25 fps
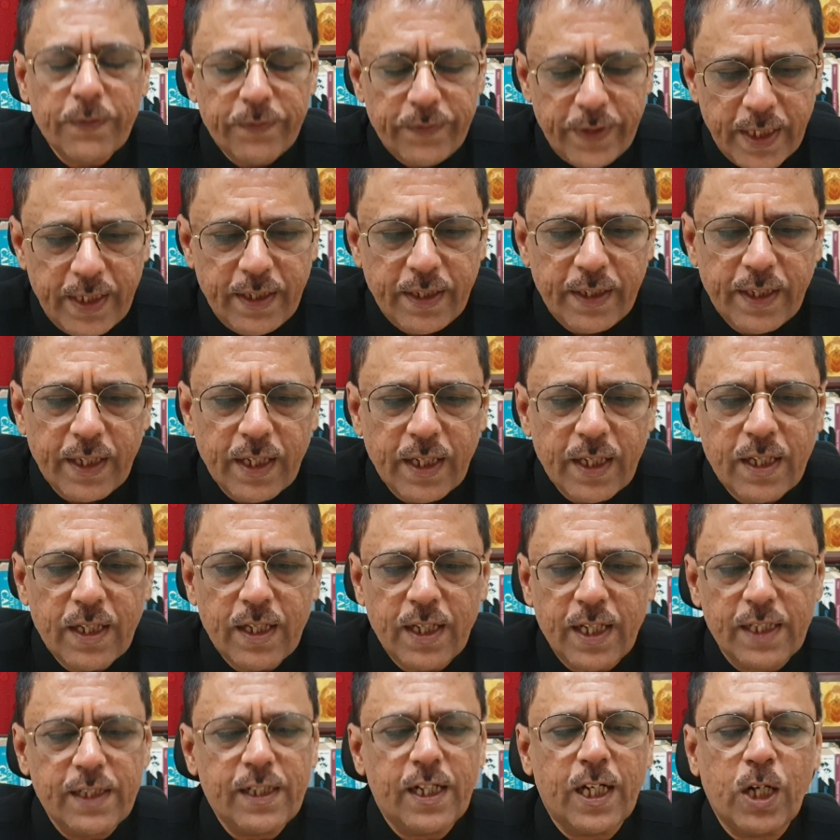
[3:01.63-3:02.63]
of India
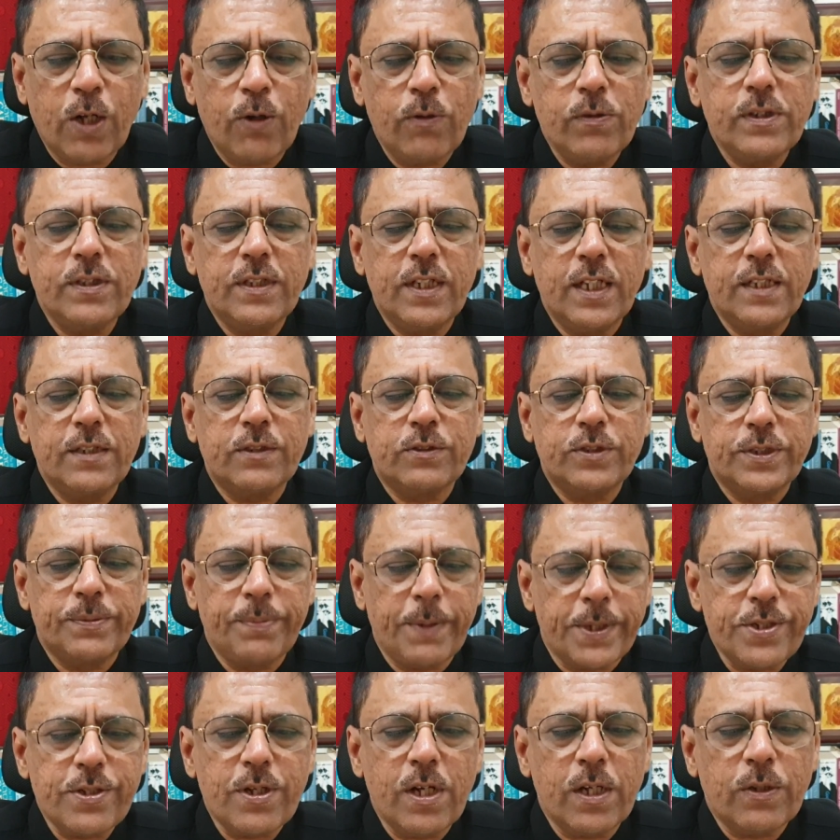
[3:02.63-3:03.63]
had announced that
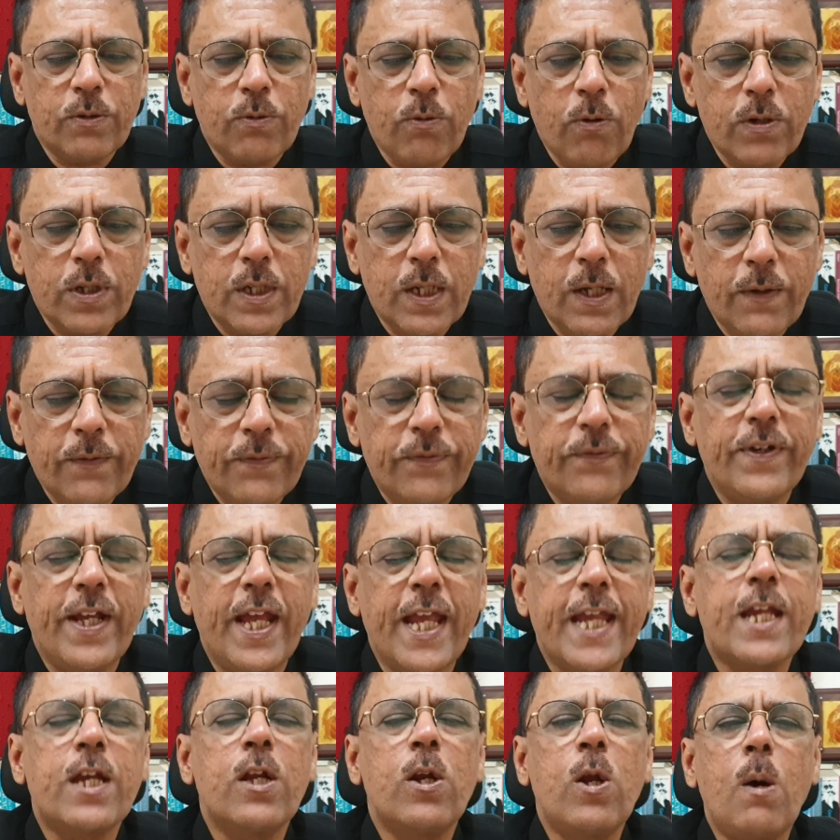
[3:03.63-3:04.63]
special quota of
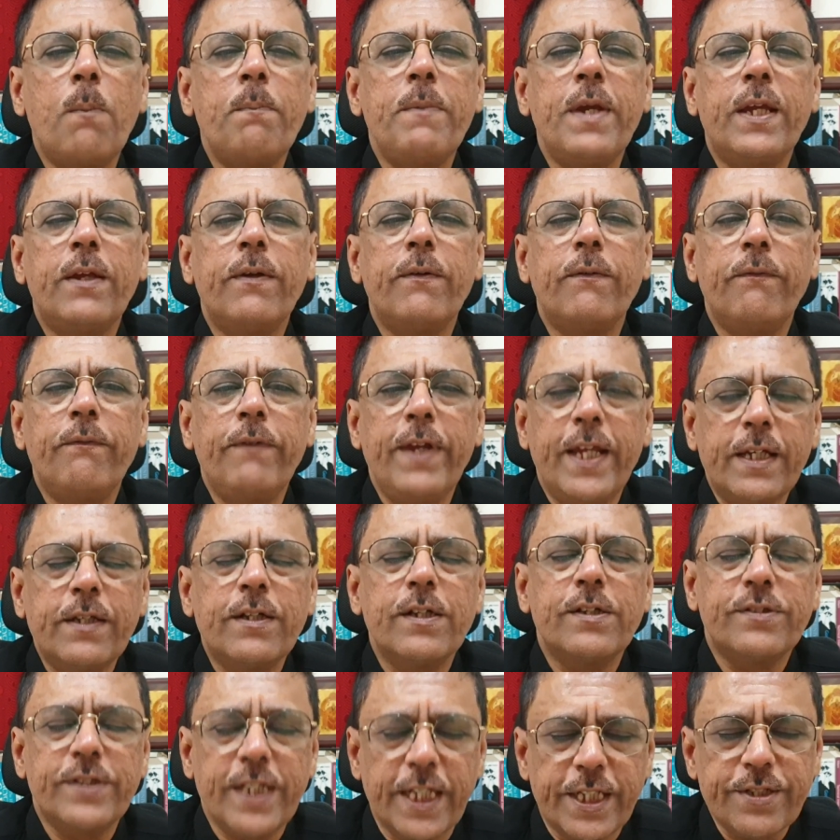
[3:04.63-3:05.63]
economic
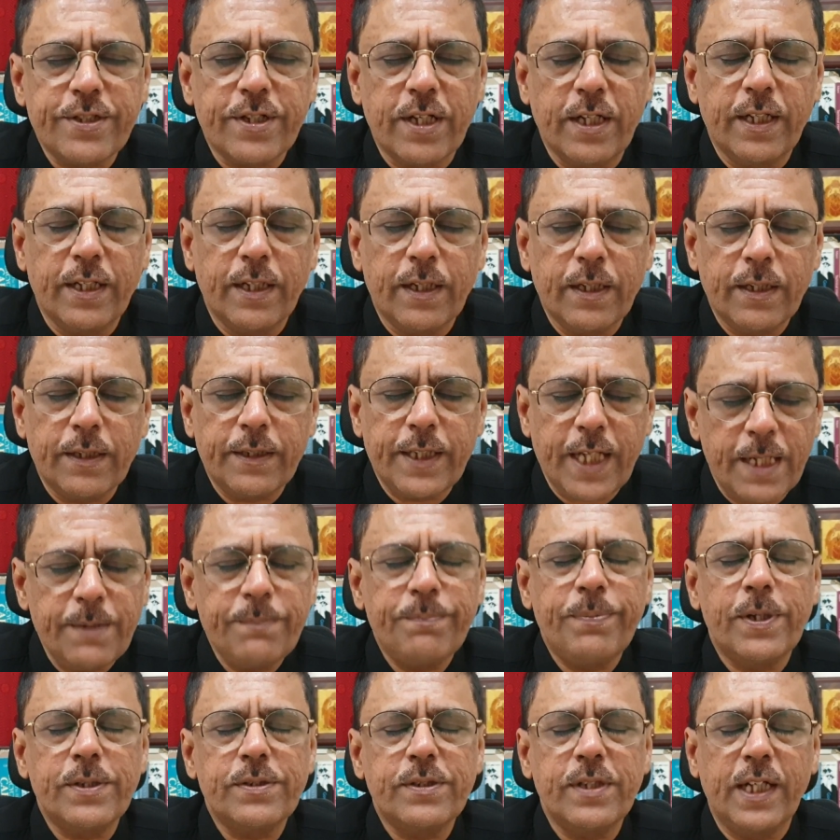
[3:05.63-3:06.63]
weaker section,
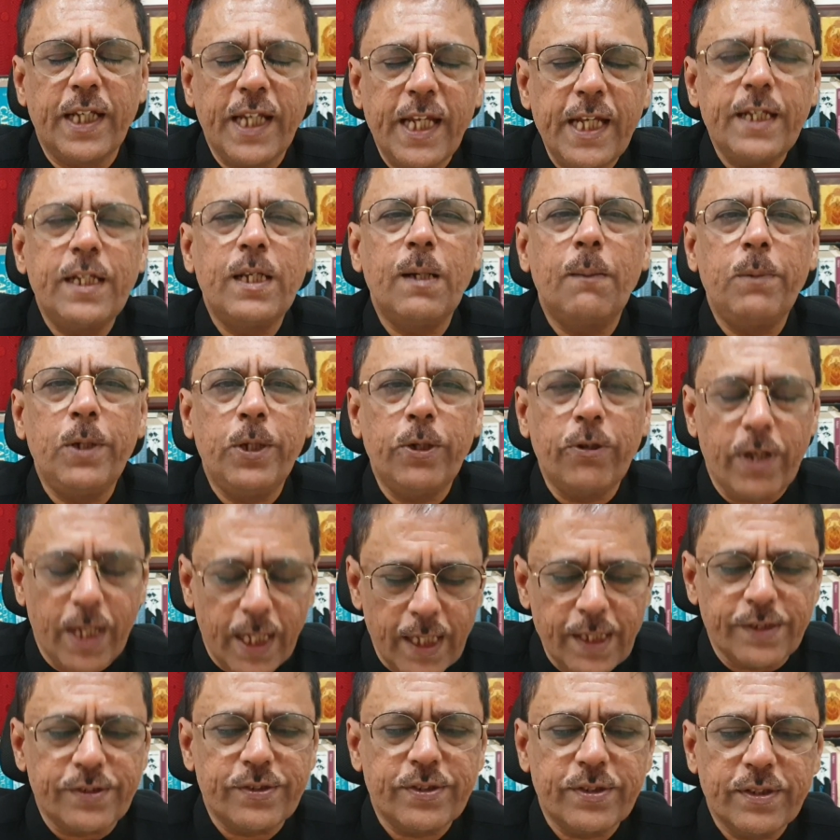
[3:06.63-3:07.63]
10%,
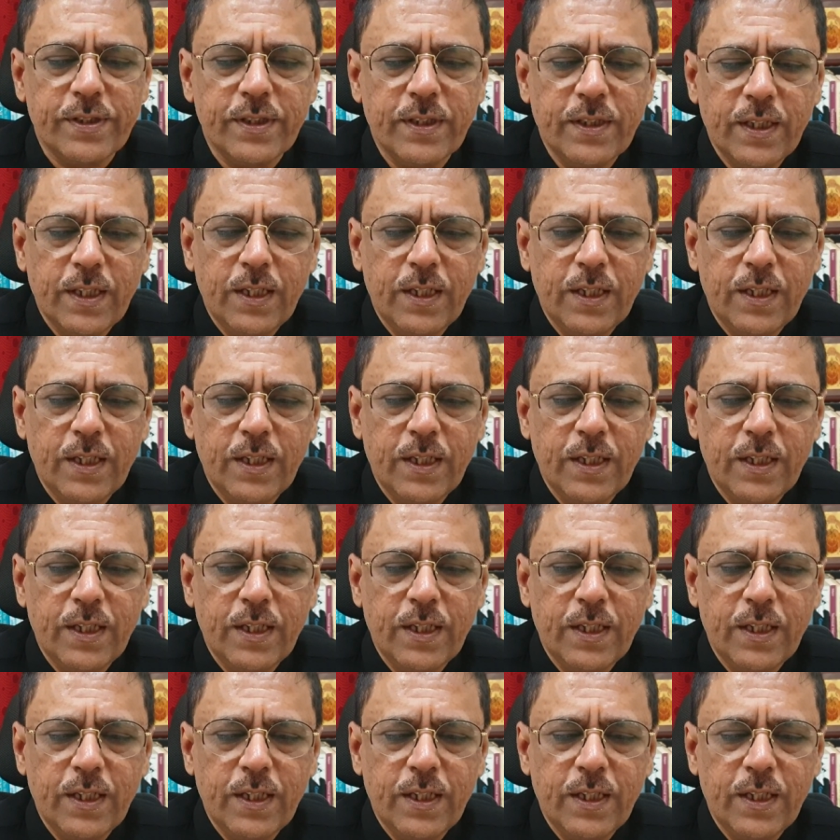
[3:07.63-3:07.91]
EWS.